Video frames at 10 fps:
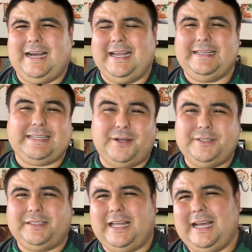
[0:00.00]
down
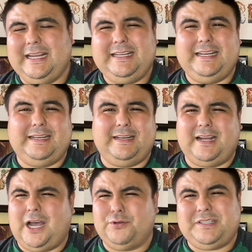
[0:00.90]
the line and
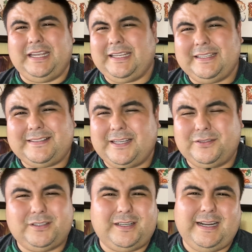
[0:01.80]
how ticket
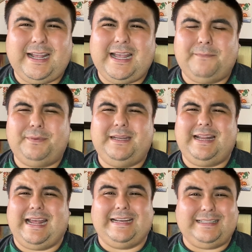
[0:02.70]
sales are going to happen
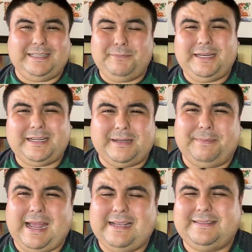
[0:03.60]
at a limited
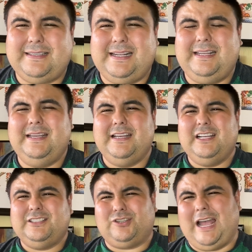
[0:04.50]
capacity.
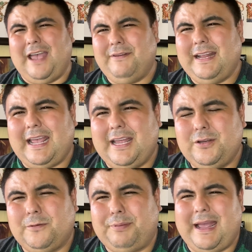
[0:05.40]
So having an
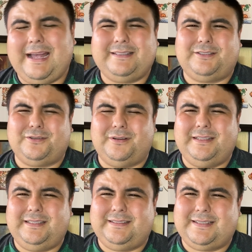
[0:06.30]
annual pass
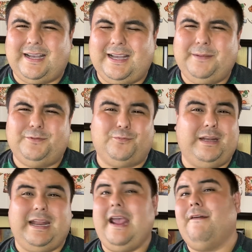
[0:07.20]
during these times,
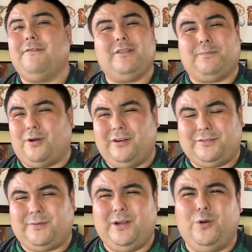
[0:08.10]
whenever the
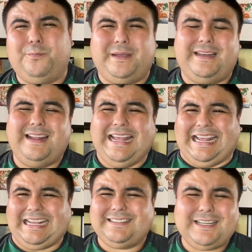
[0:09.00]
parks reopen,
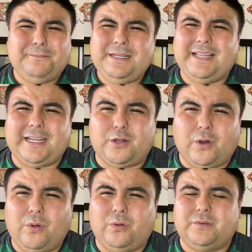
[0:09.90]
it's going to be like
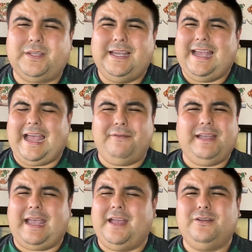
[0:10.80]
gold.
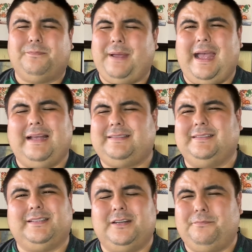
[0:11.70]
Having an annual pass
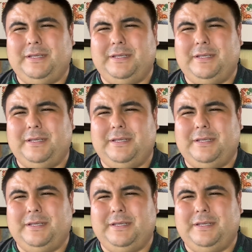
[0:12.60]
is going to be